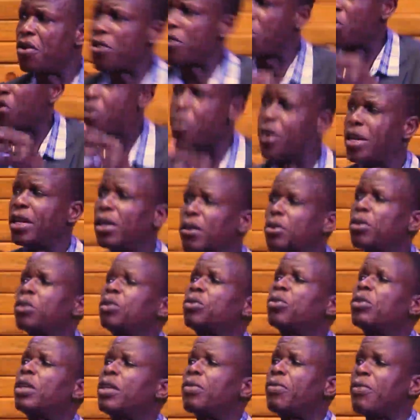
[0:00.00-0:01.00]
Nobody
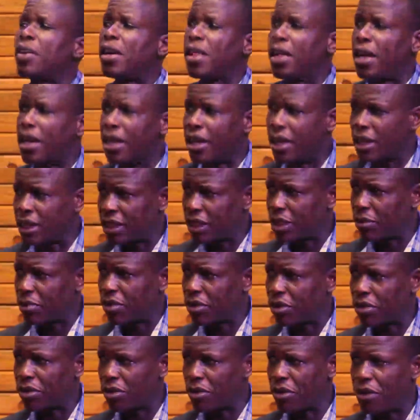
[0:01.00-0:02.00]
goes to the Father except
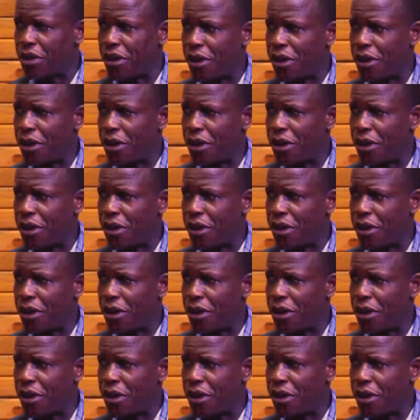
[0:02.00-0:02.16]
through